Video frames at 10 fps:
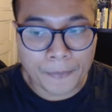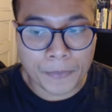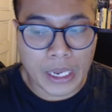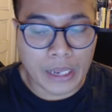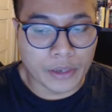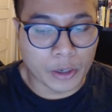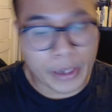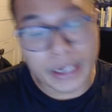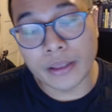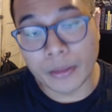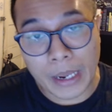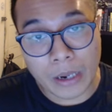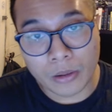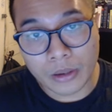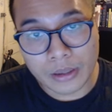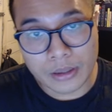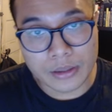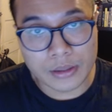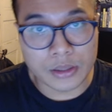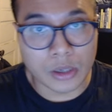and they're renting them out.
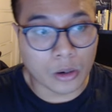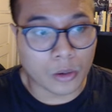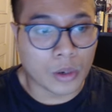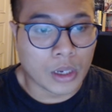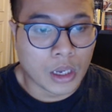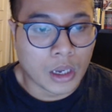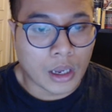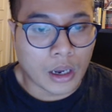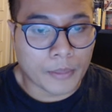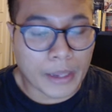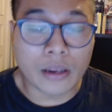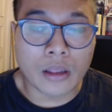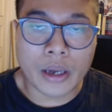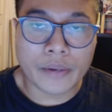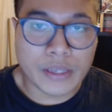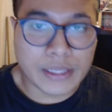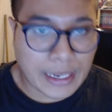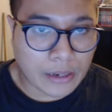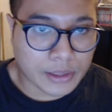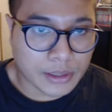So, and a lot of these
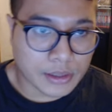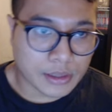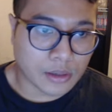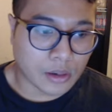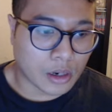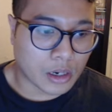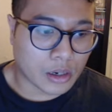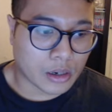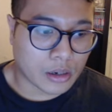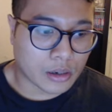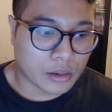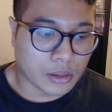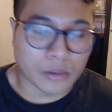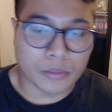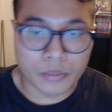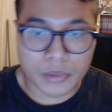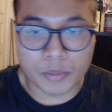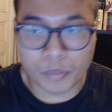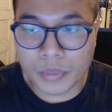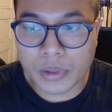houses are,
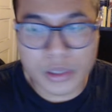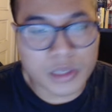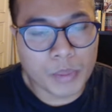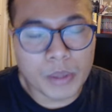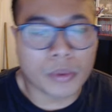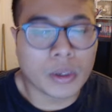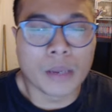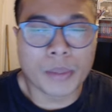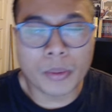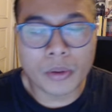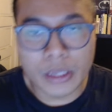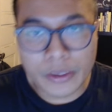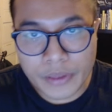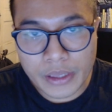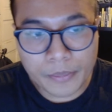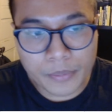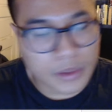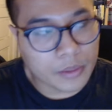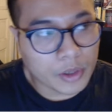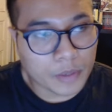there's people live in them.
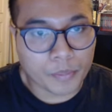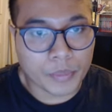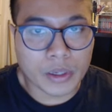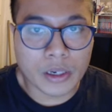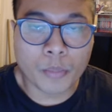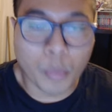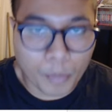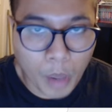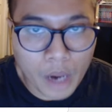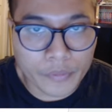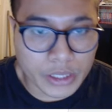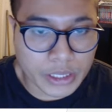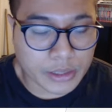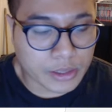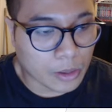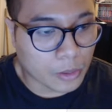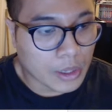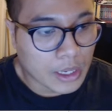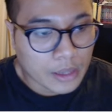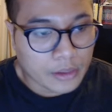They're in poverty. So
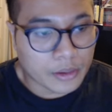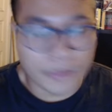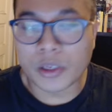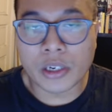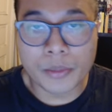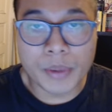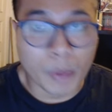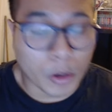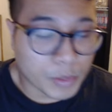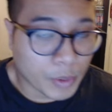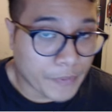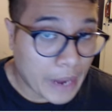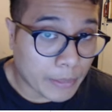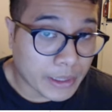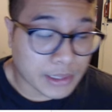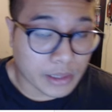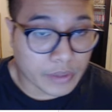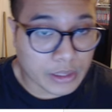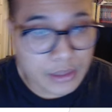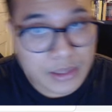there could be multiple families
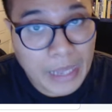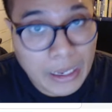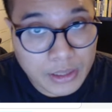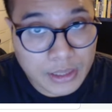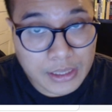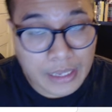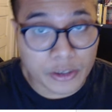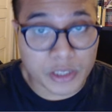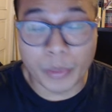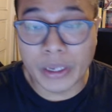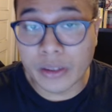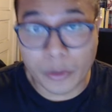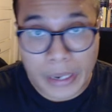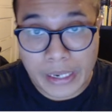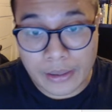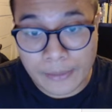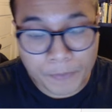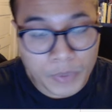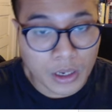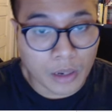living in these houses, and they're splitting the rent
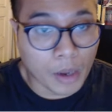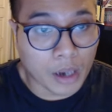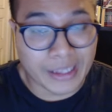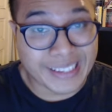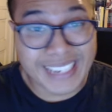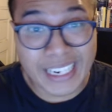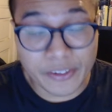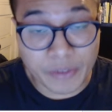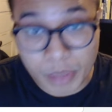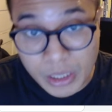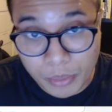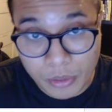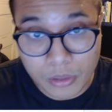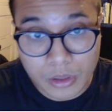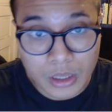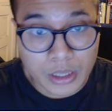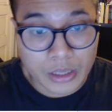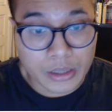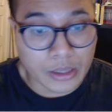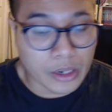among like 10 different people.
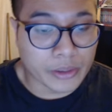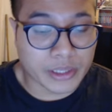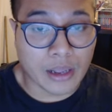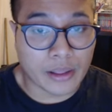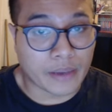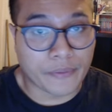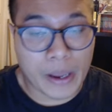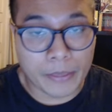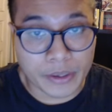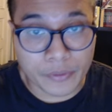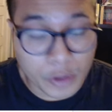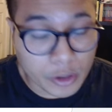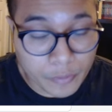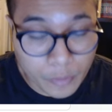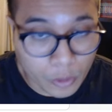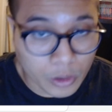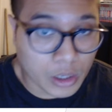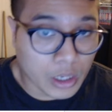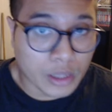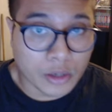It's not like a family of three or four.
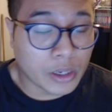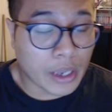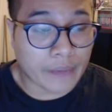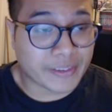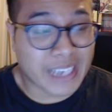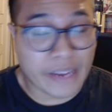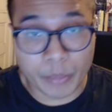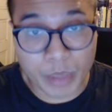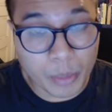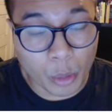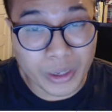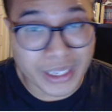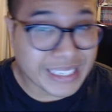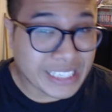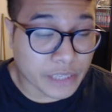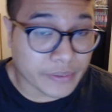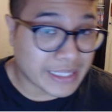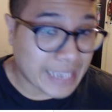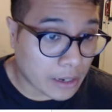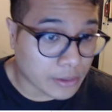You could have 7 people in each of
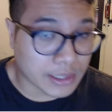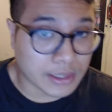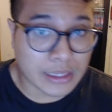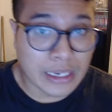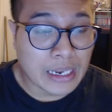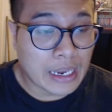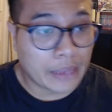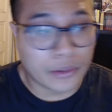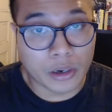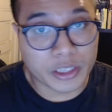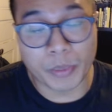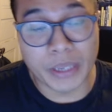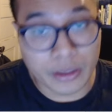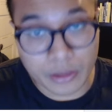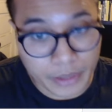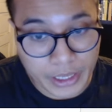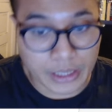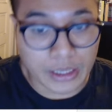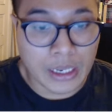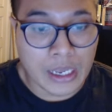these houses, and they're all splitting the rent,
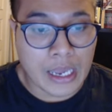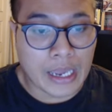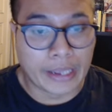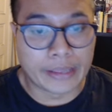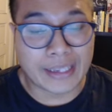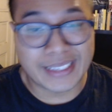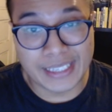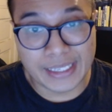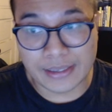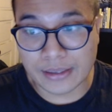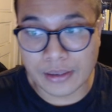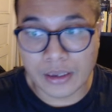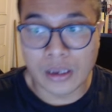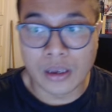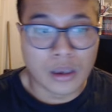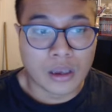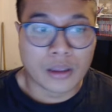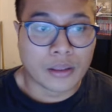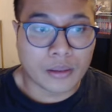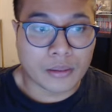and that's just
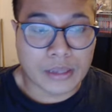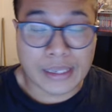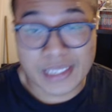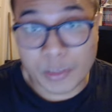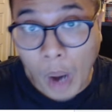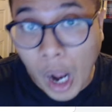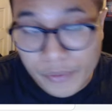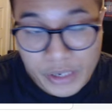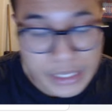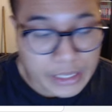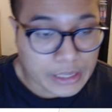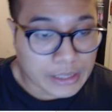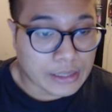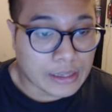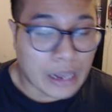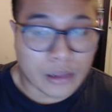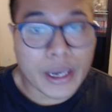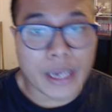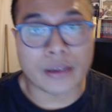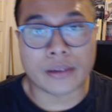poverty in
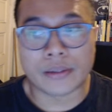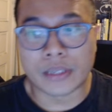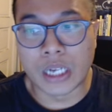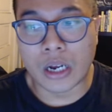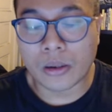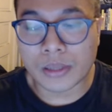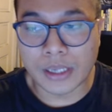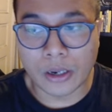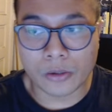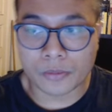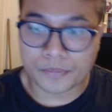LA. So